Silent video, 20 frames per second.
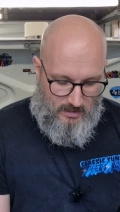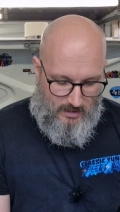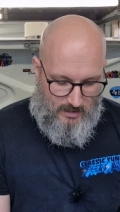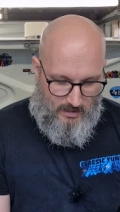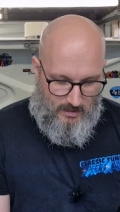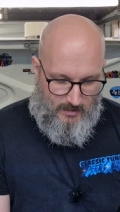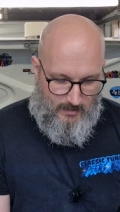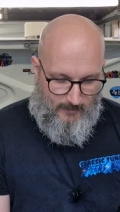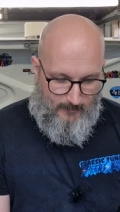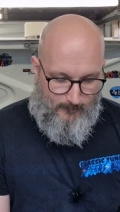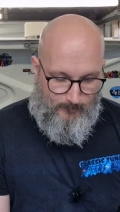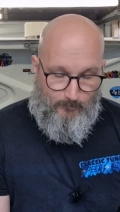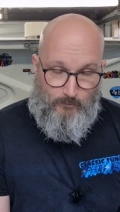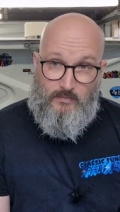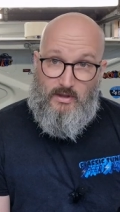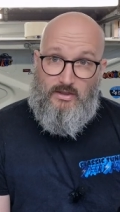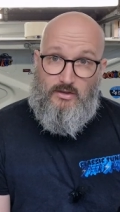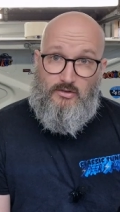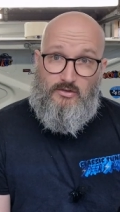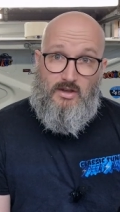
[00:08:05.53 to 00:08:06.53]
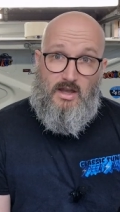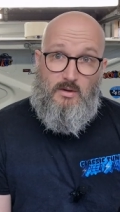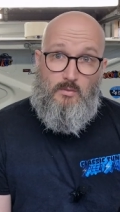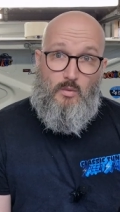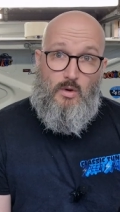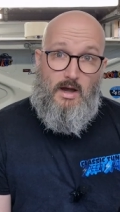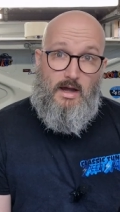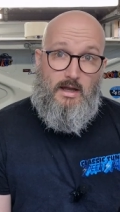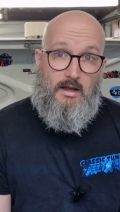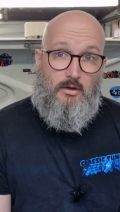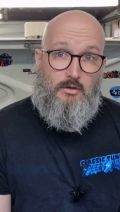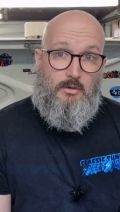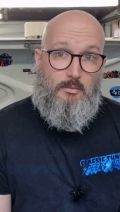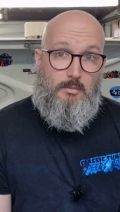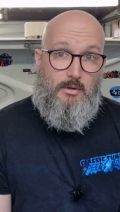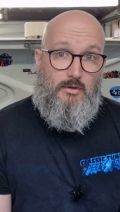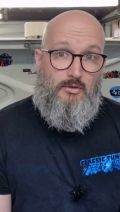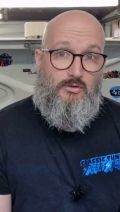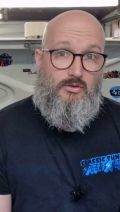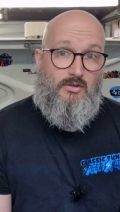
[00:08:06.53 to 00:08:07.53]
Um, in the same way, on a
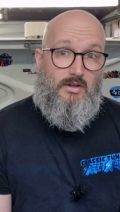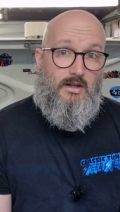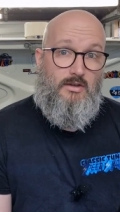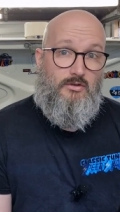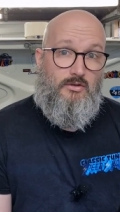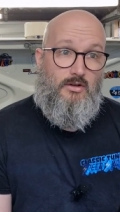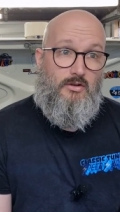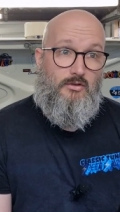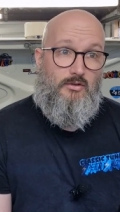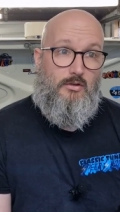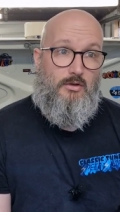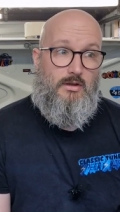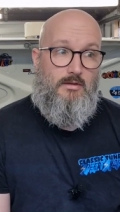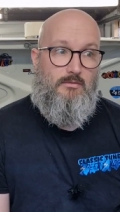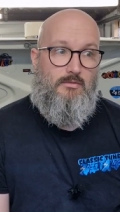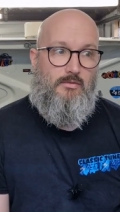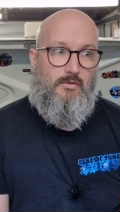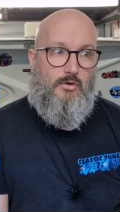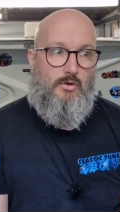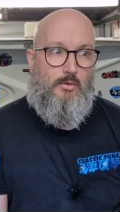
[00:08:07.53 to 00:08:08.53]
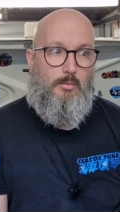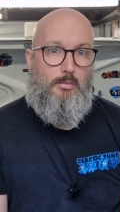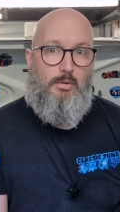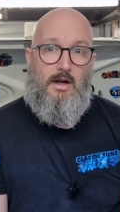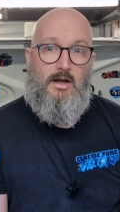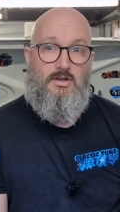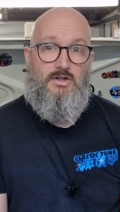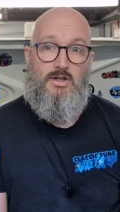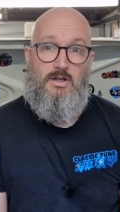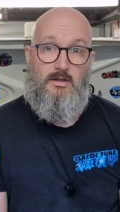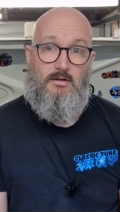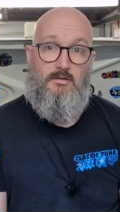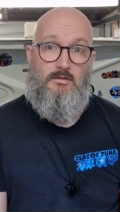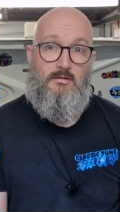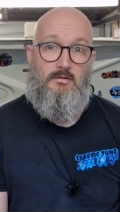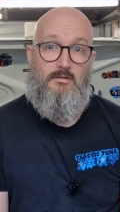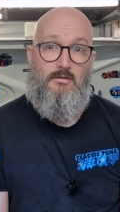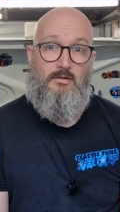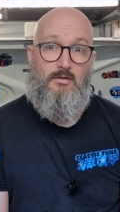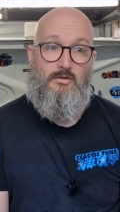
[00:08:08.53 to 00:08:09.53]
boosted engine, it's looking for pressure.
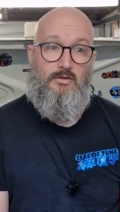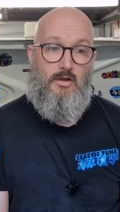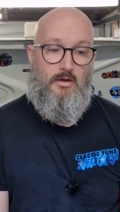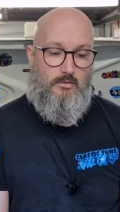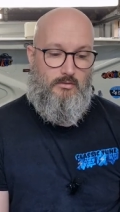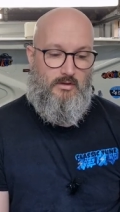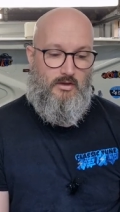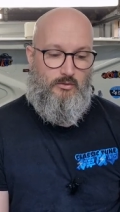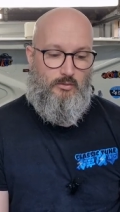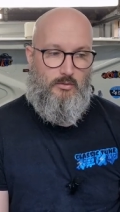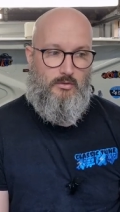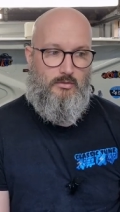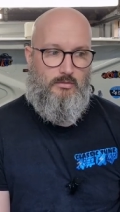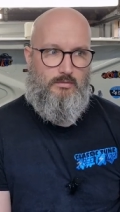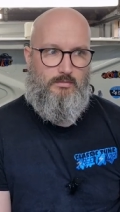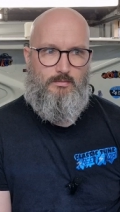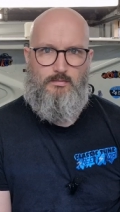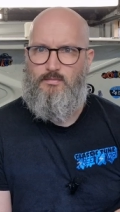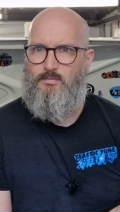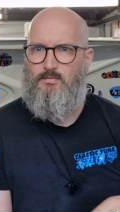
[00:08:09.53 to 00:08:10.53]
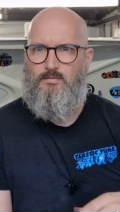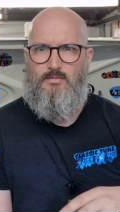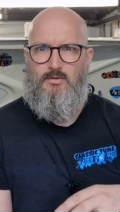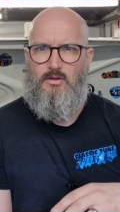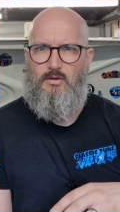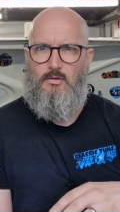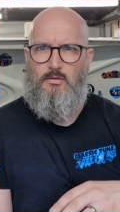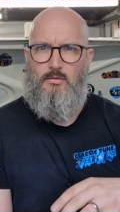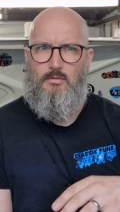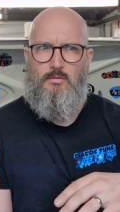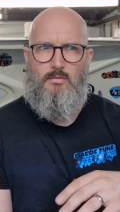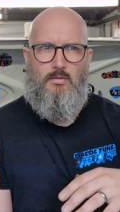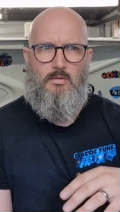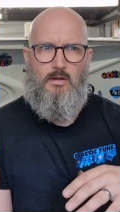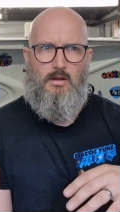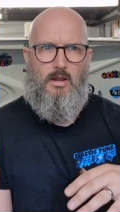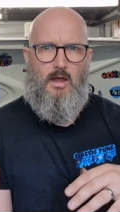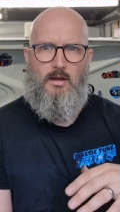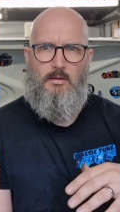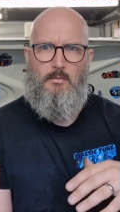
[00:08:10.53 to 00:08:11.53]
So this will do
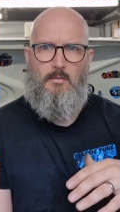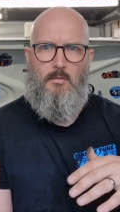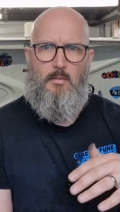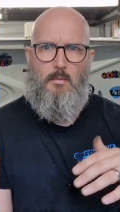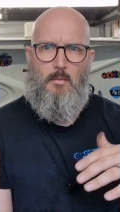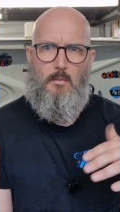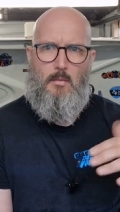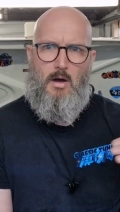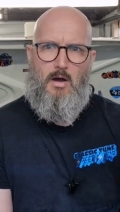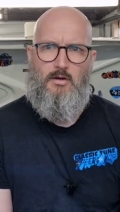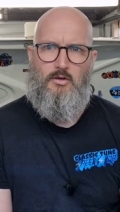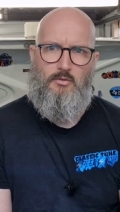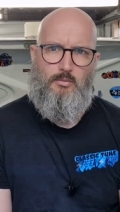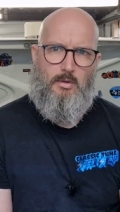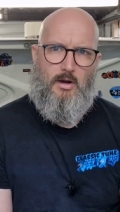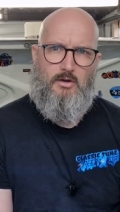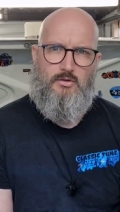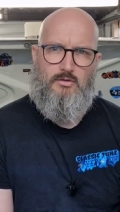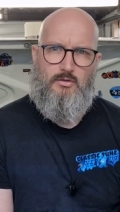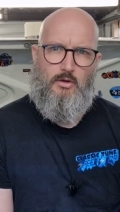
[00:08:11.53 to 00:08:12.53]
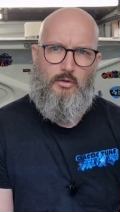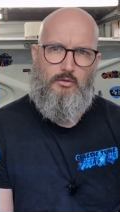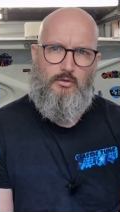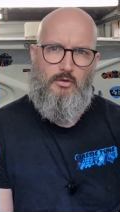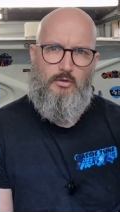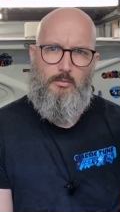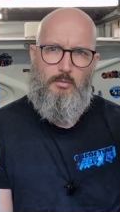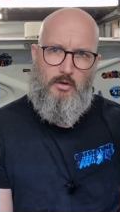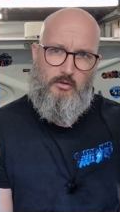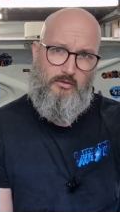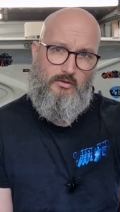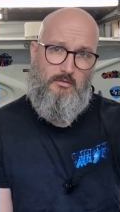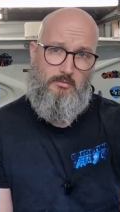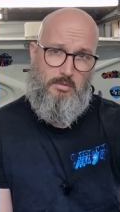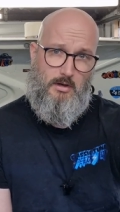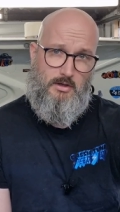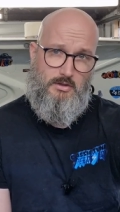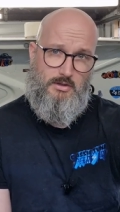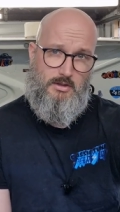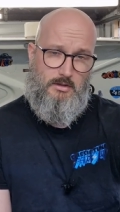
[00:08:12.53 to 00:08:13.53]
like minus pressure and it'll do positive
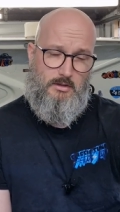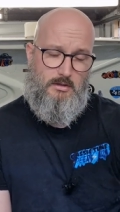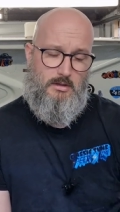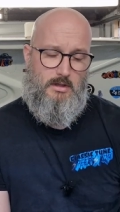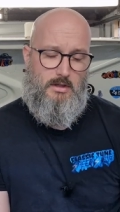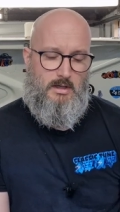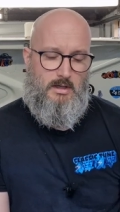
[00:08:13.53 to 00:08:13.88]
pressure.